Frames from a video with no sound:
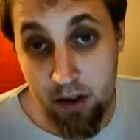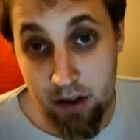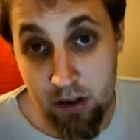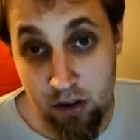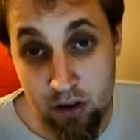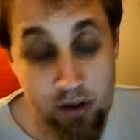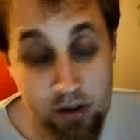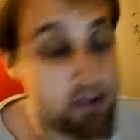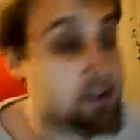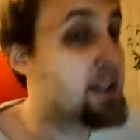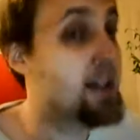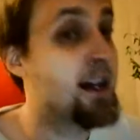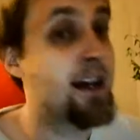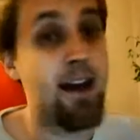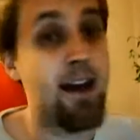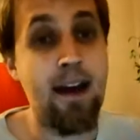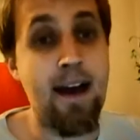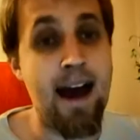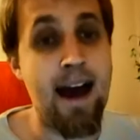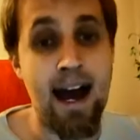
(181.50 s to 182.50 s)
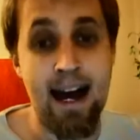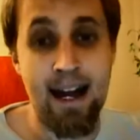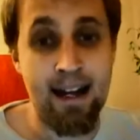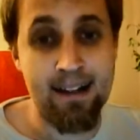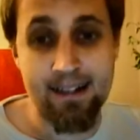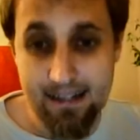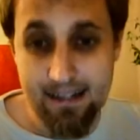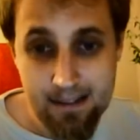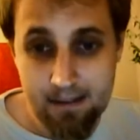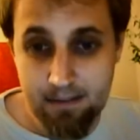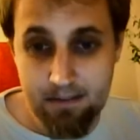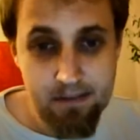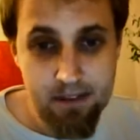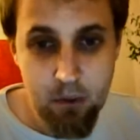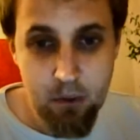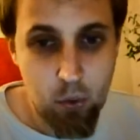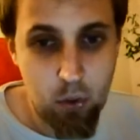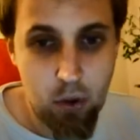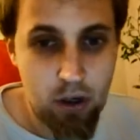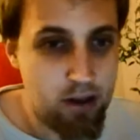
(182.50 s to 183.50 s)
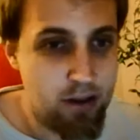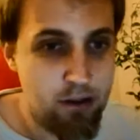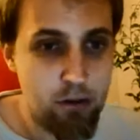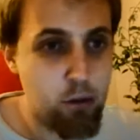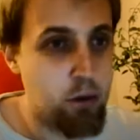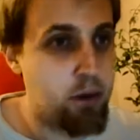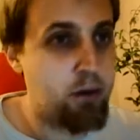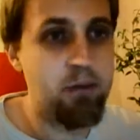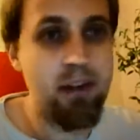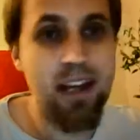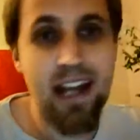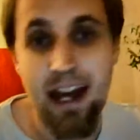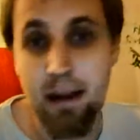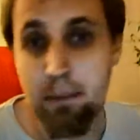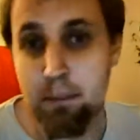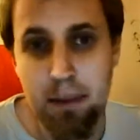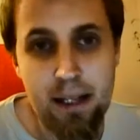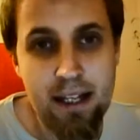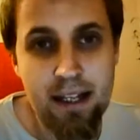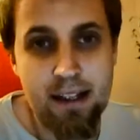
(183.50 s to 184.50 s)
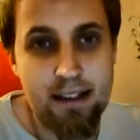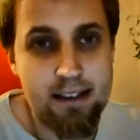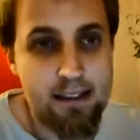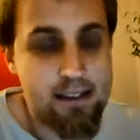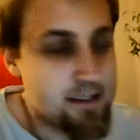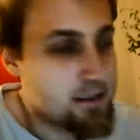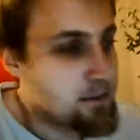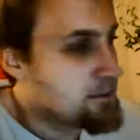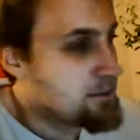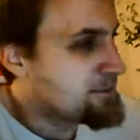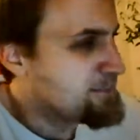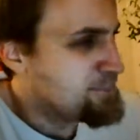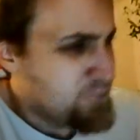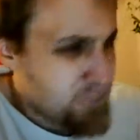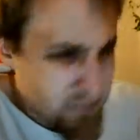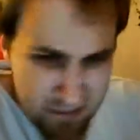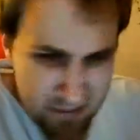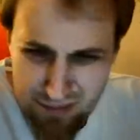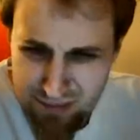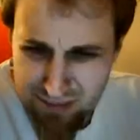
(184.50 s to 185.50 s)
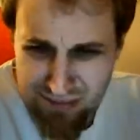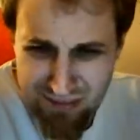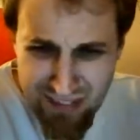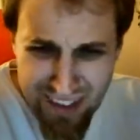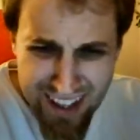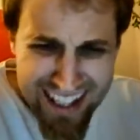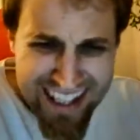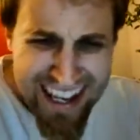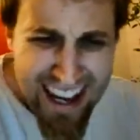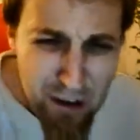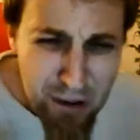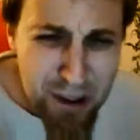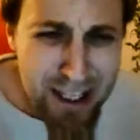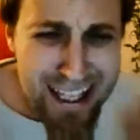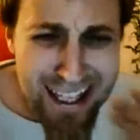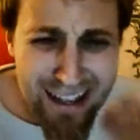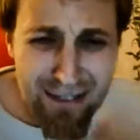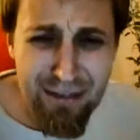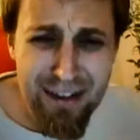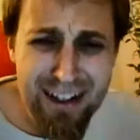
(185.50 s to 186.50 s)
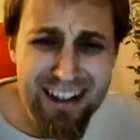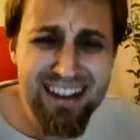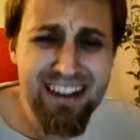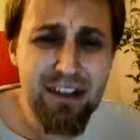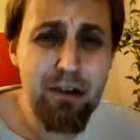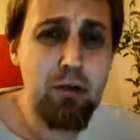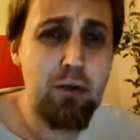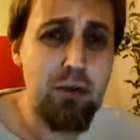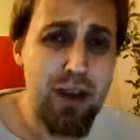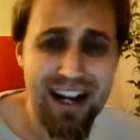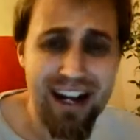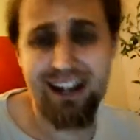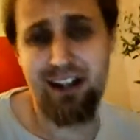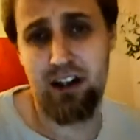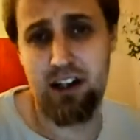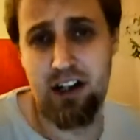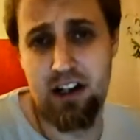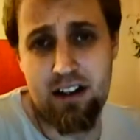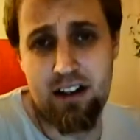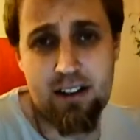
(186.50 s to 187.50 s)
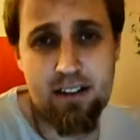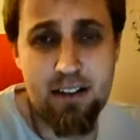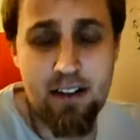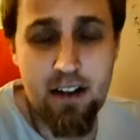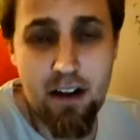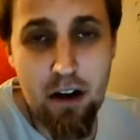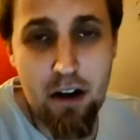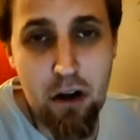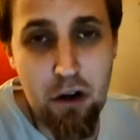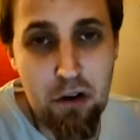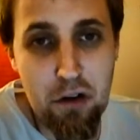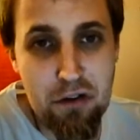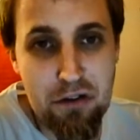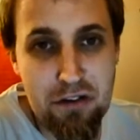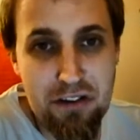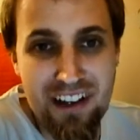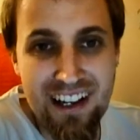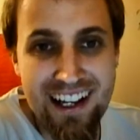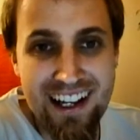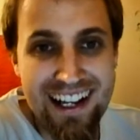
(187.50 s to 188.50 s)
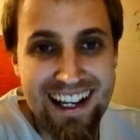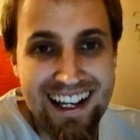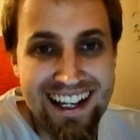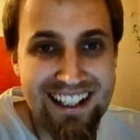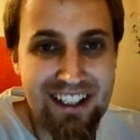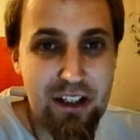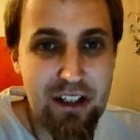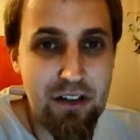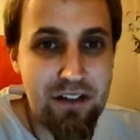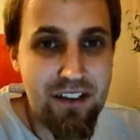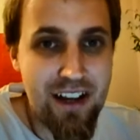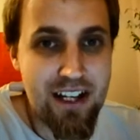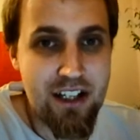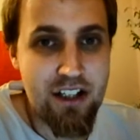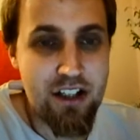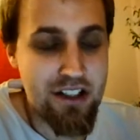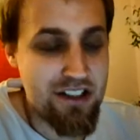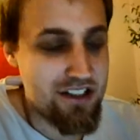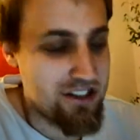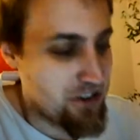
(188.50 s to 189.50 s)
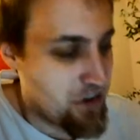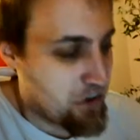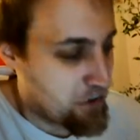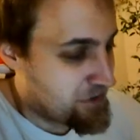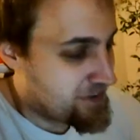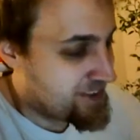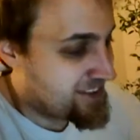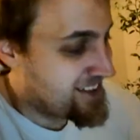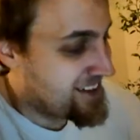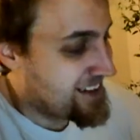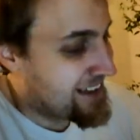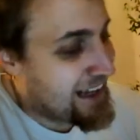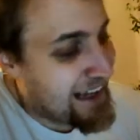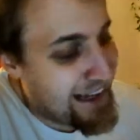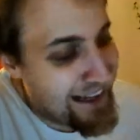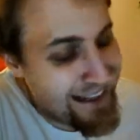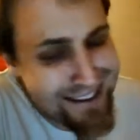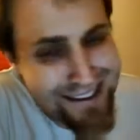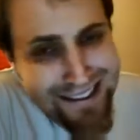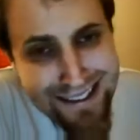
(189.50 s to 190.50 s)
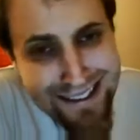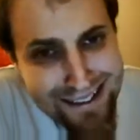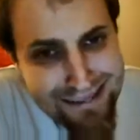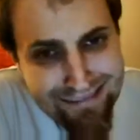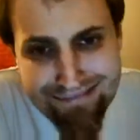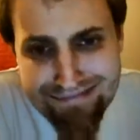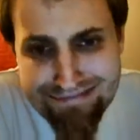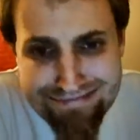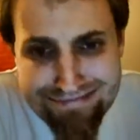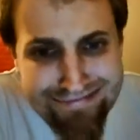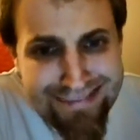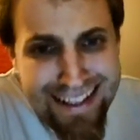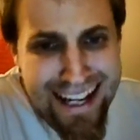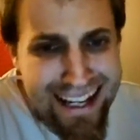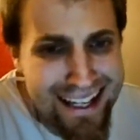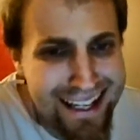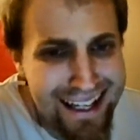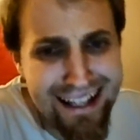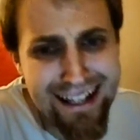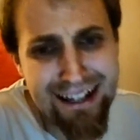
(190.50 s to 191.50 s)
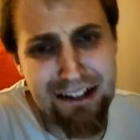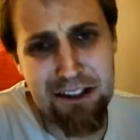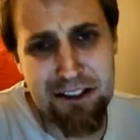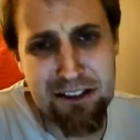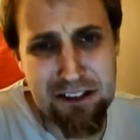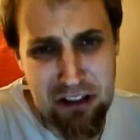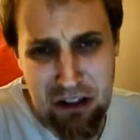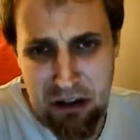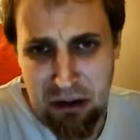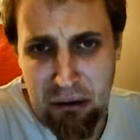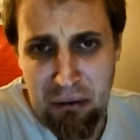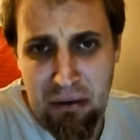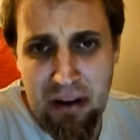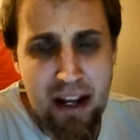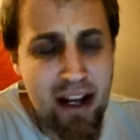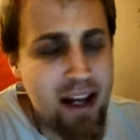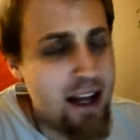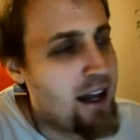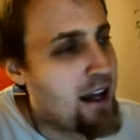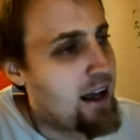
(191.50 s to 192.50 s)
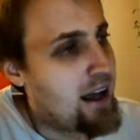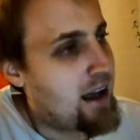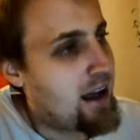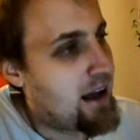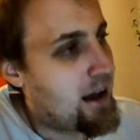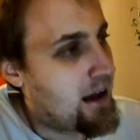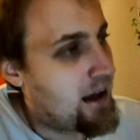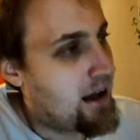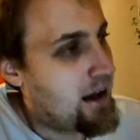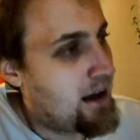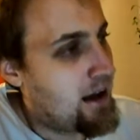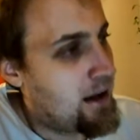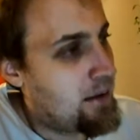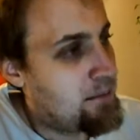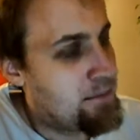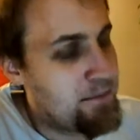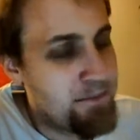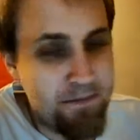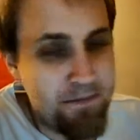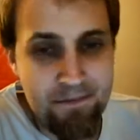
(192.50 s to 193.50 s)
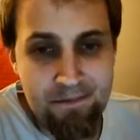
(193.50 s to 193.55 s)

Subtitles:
nukes, and the world will be at peace. Now, given the record of interventions over the last decade or so, I